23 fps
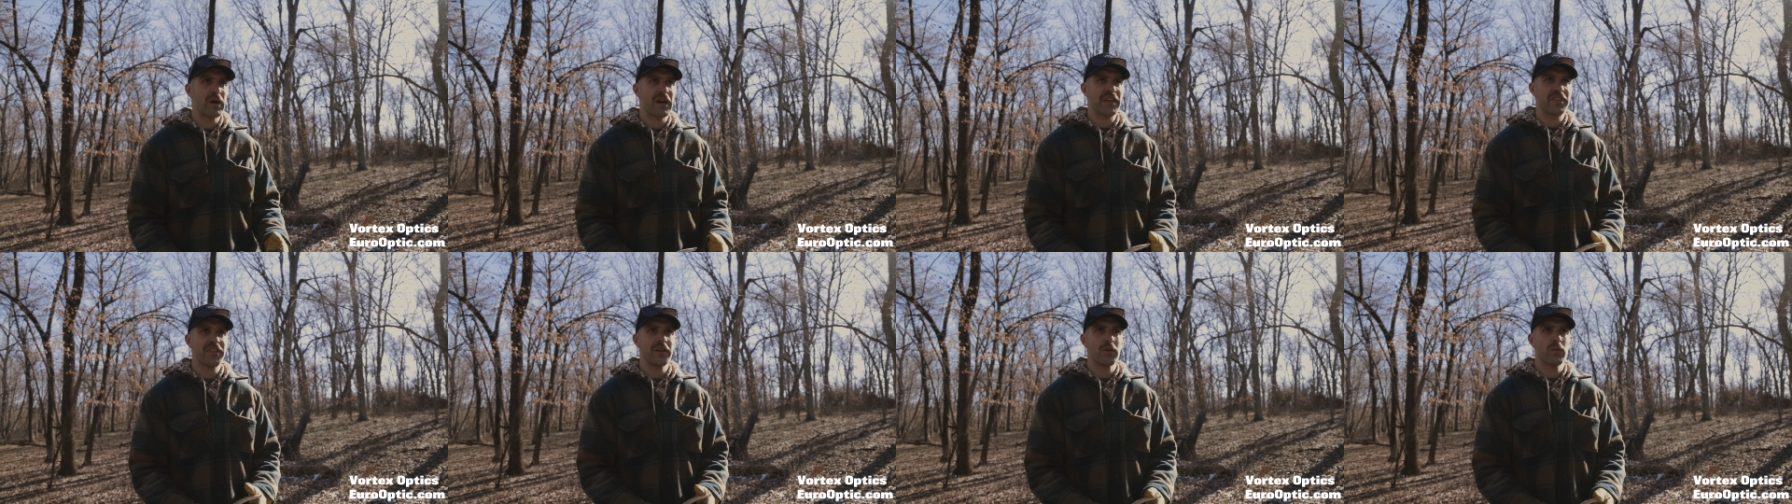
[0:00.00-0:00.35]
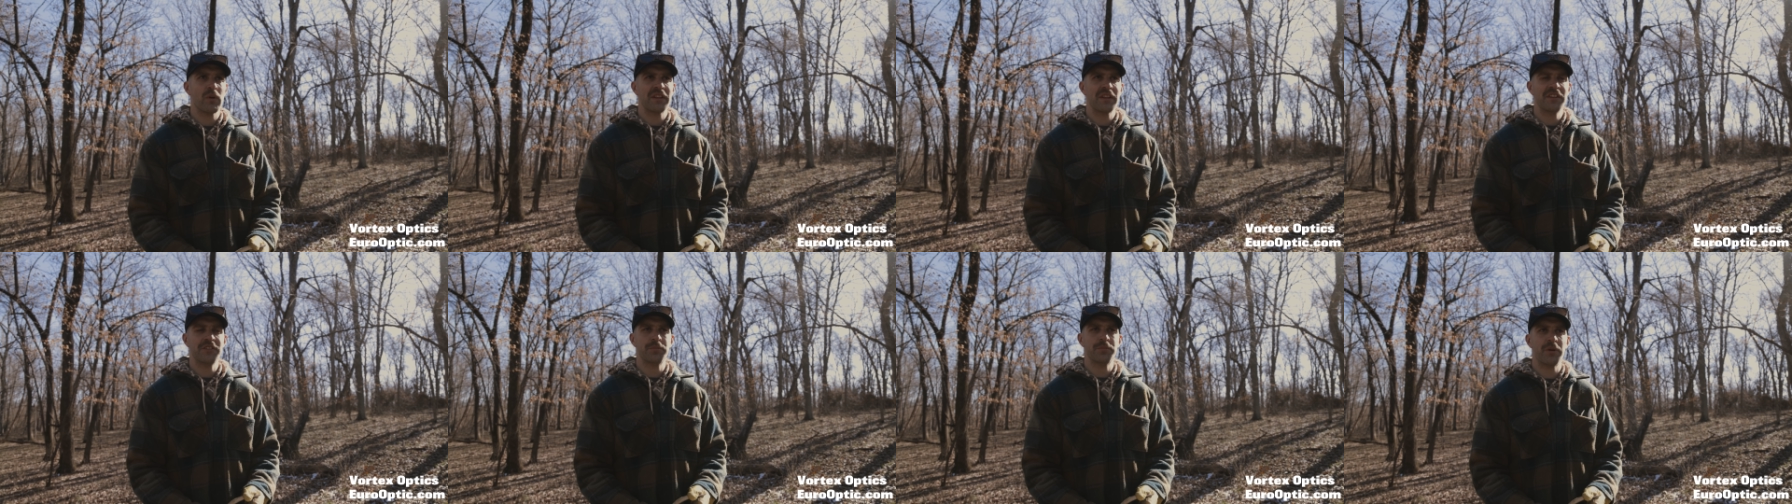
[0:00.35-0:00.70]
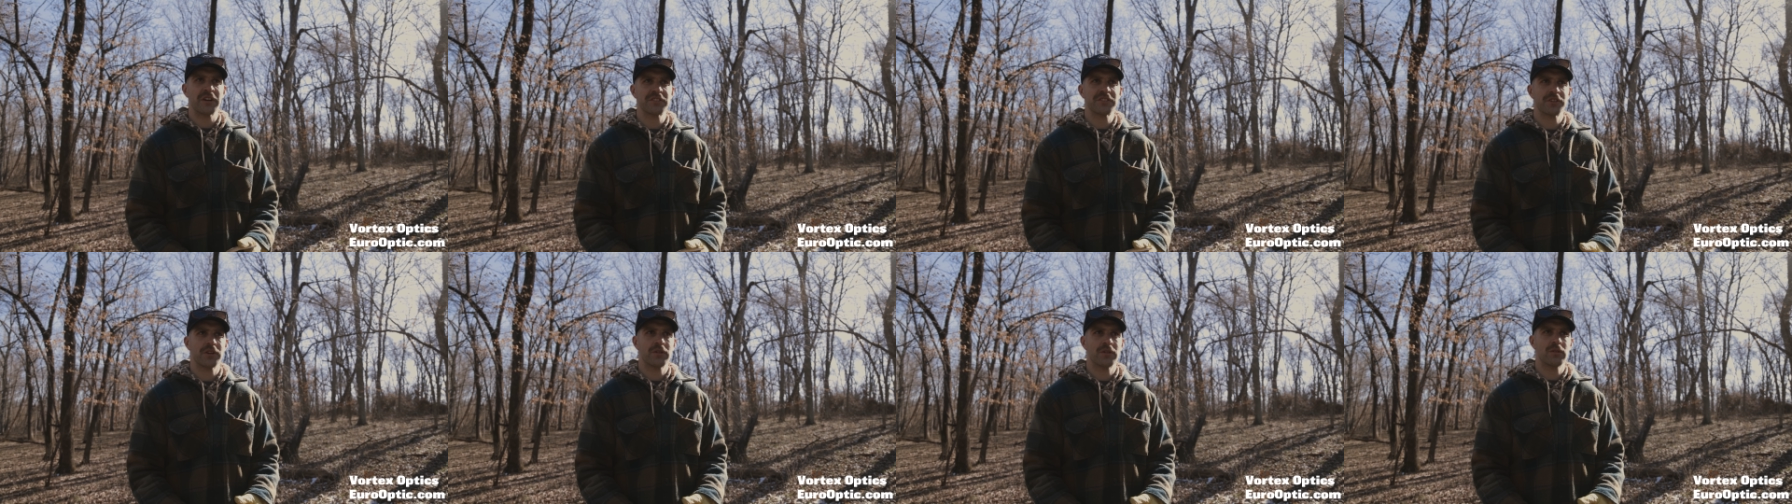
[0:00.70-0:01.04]
I think why these
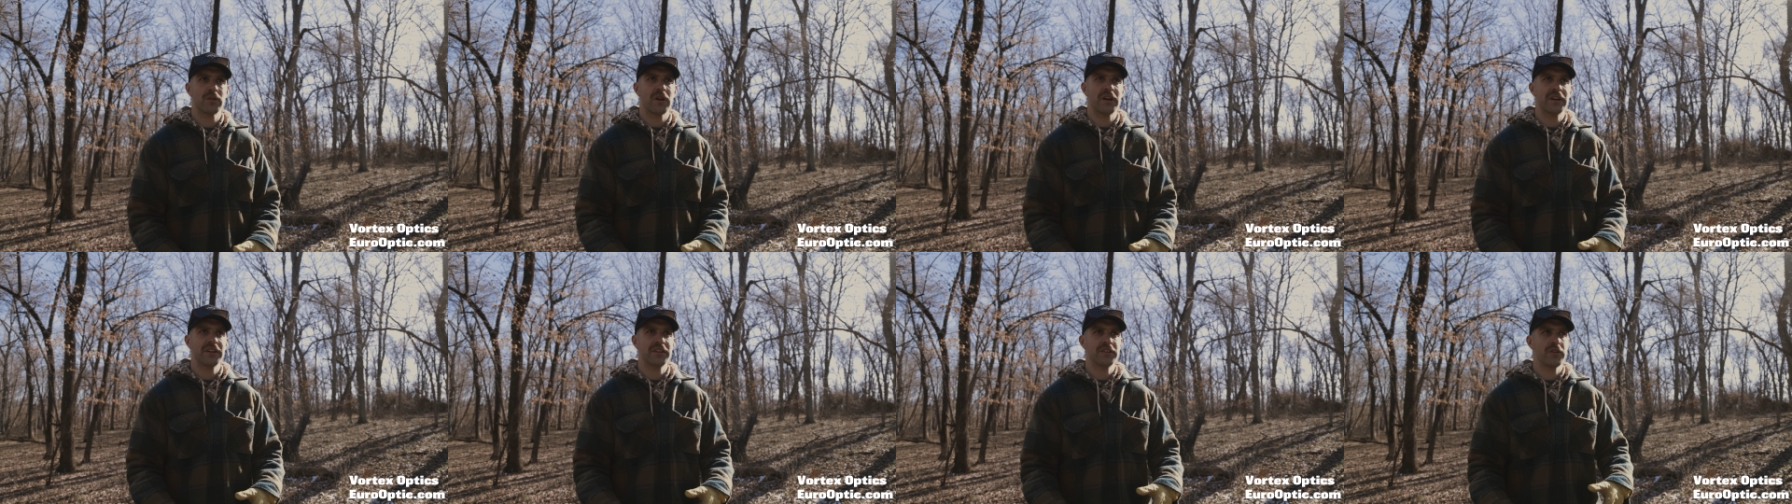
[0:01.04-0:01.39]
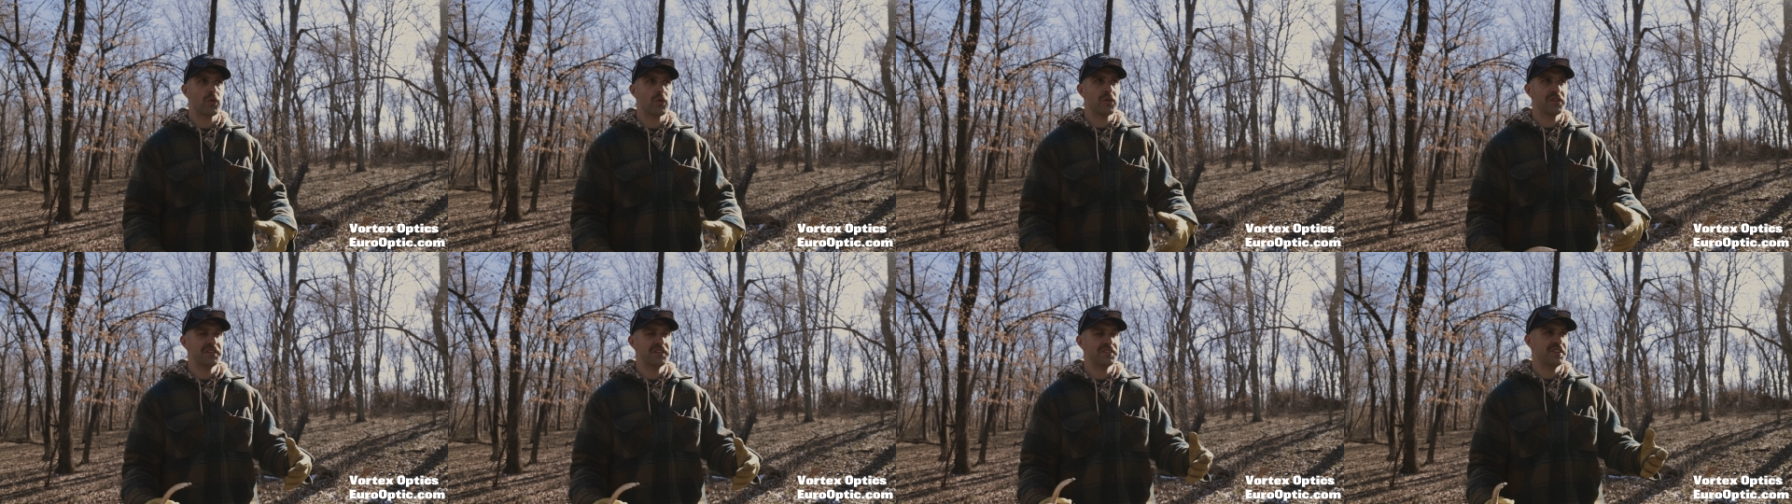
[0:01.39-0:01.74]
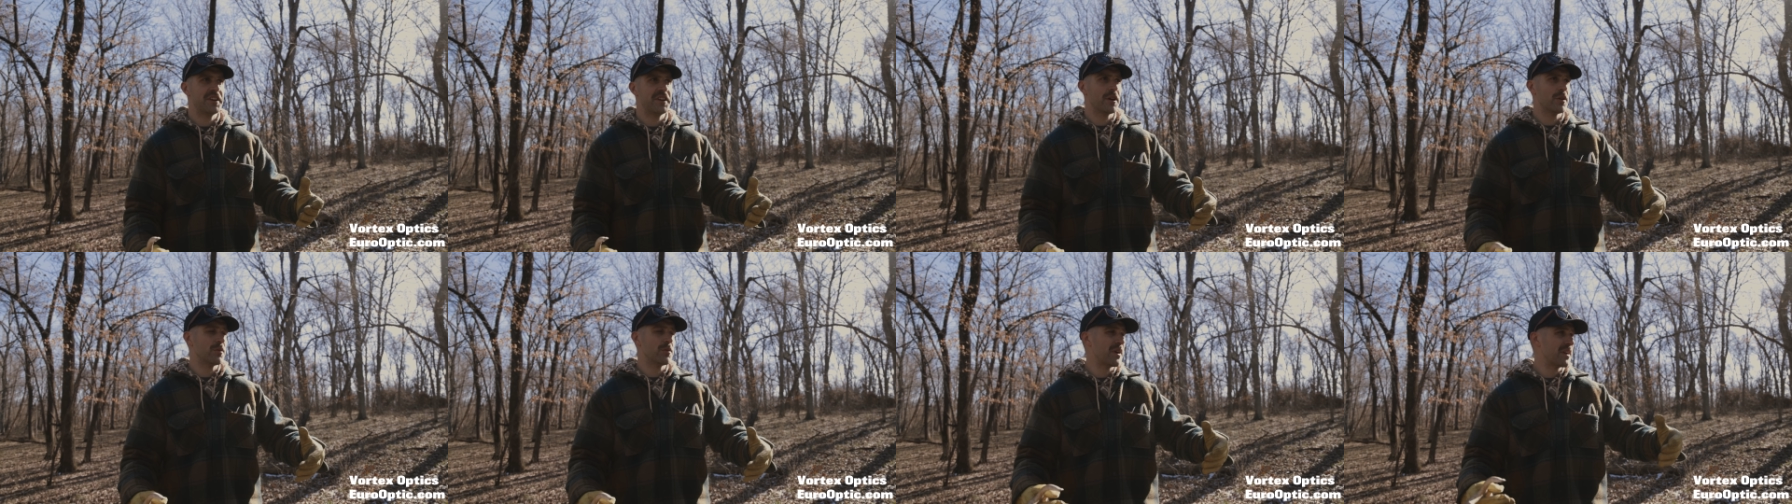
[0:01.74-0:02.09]
bucks are running or these
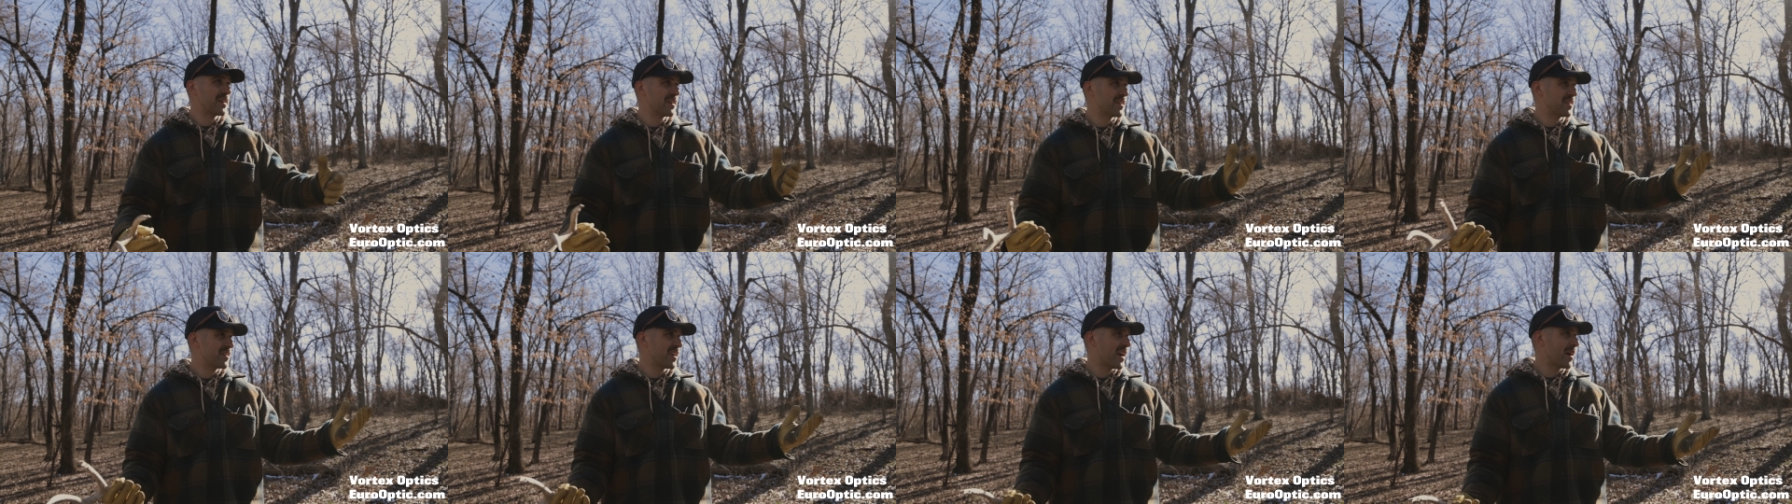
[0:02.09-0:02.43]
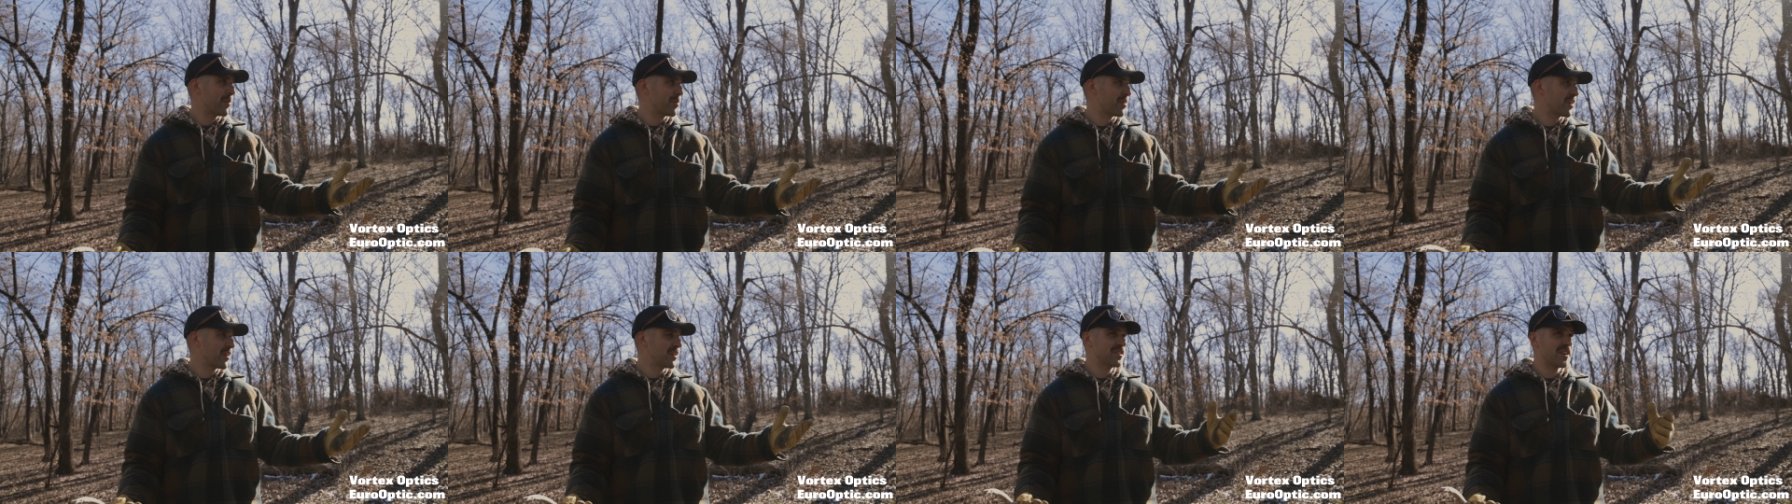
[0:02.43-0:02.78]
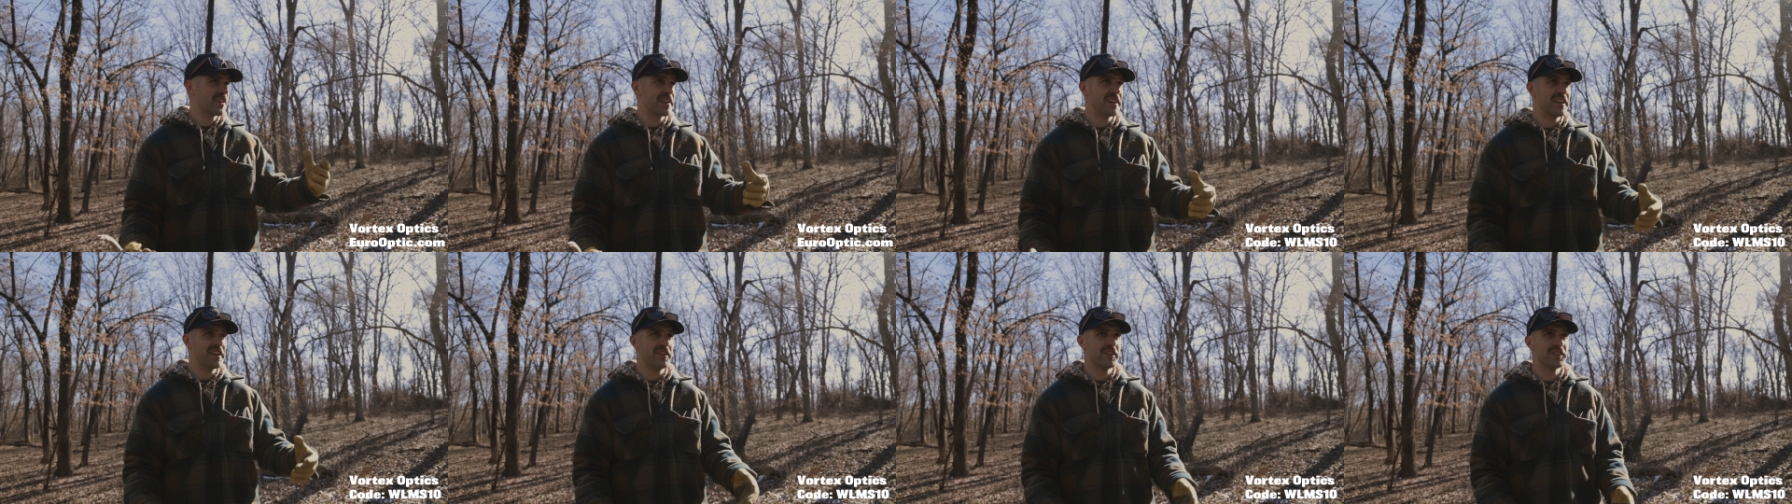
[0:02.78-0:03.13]
deer are running the top thirds
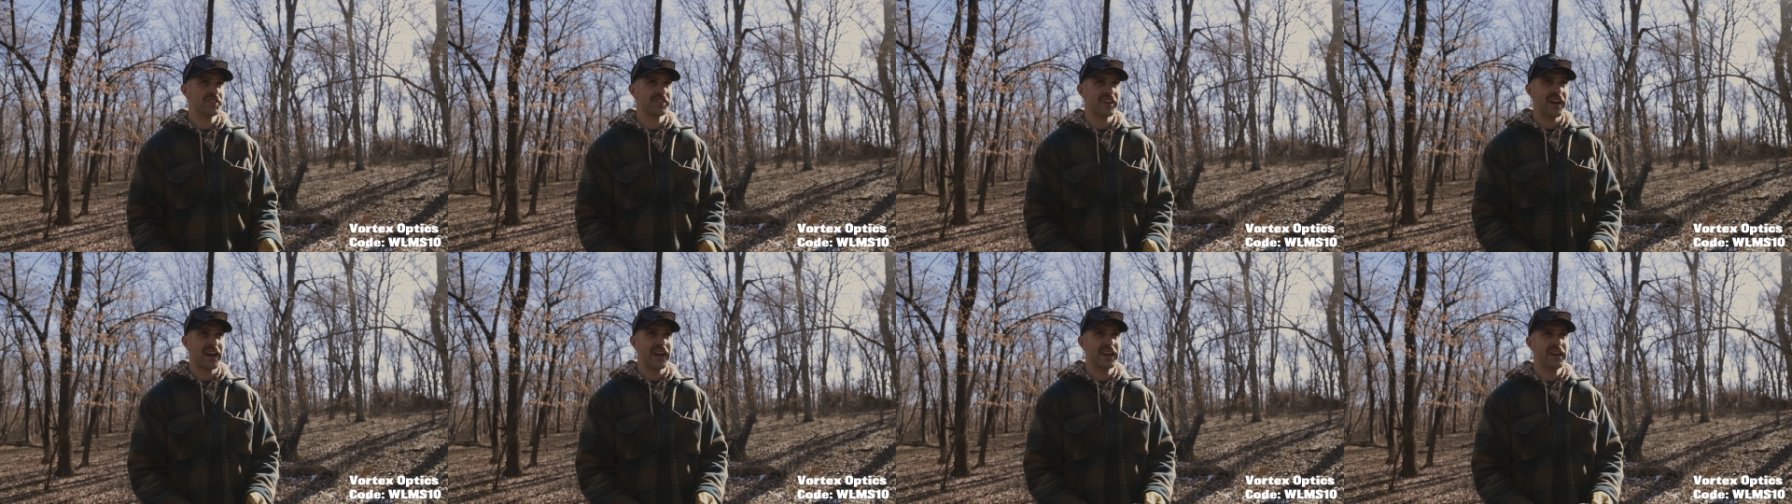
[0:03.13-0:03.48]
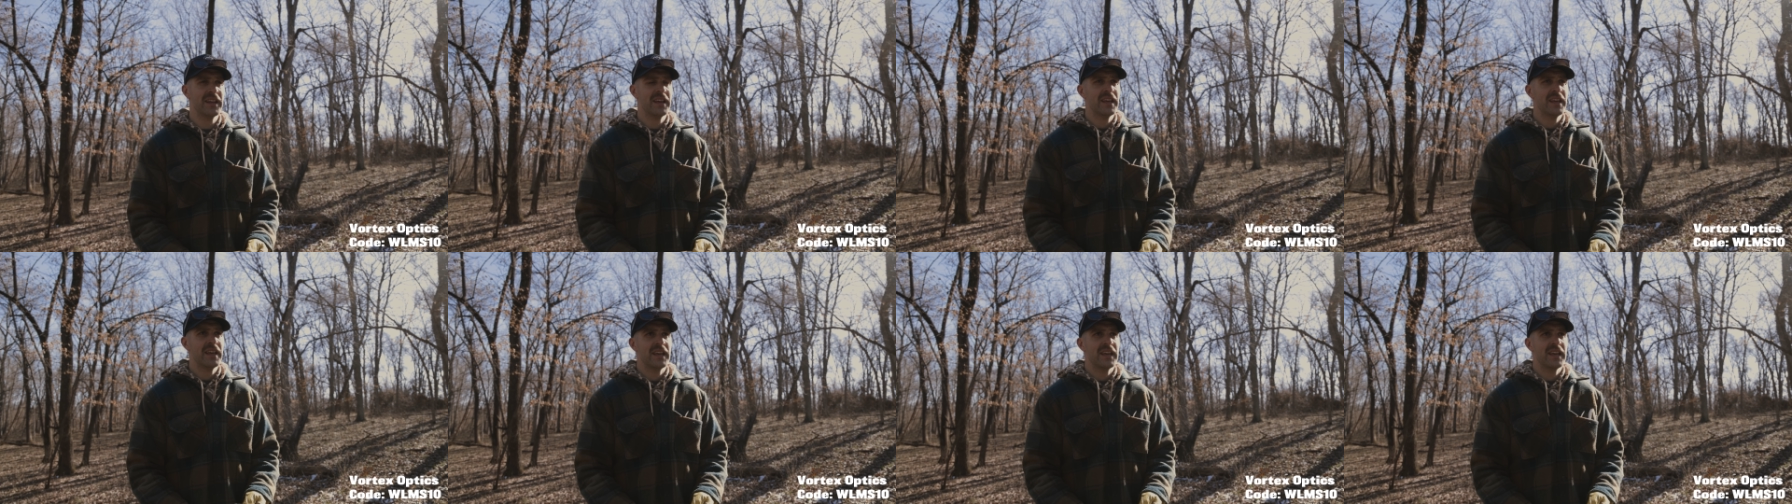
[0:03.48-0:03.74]
on either side